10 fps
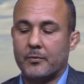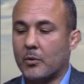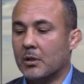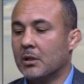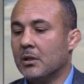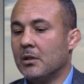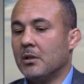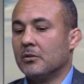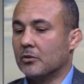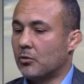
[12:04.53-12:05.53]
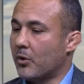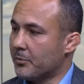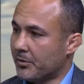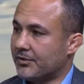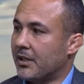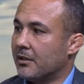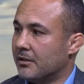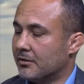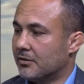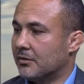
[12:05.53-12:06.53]
for. So 20%
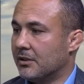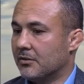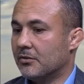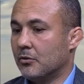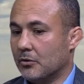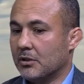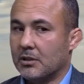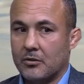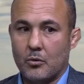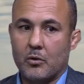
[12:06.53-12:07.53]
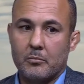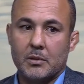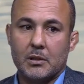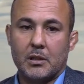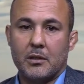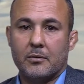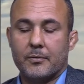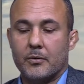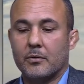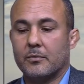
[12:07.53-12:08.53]
is, is usually the norm uh,
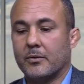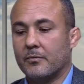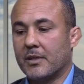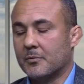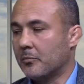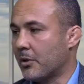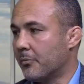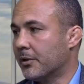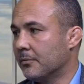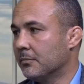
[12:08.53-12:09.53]
for, for investment property.